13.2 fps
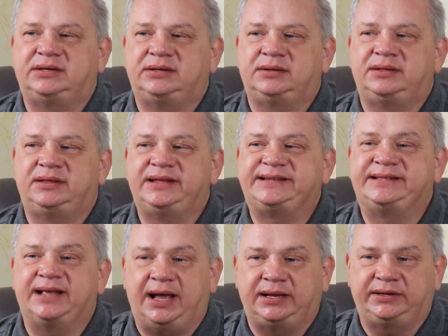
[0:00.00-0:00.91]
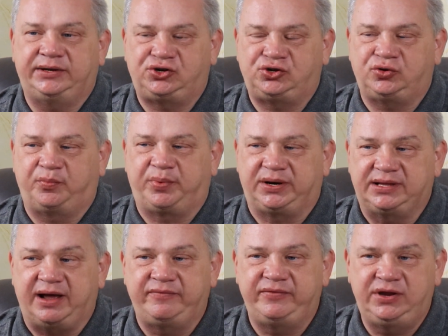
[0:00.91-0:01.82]
One couldn't imagine
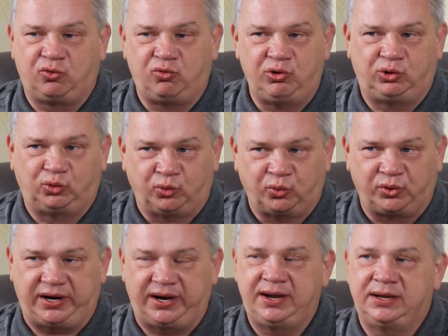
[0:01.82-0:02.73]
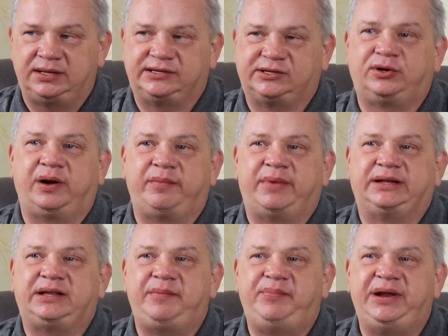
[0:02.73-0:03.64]
that ancient cultures,
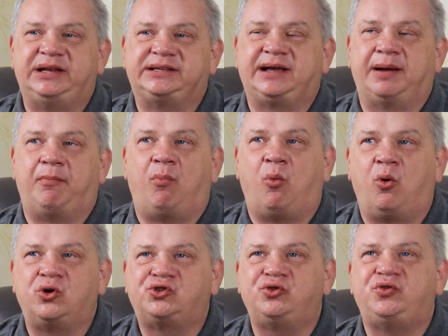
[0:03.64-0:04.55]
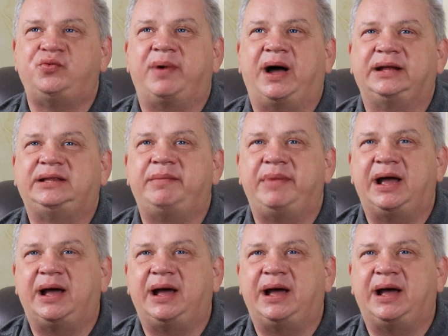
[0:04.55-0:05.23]
in particular Trypillian one,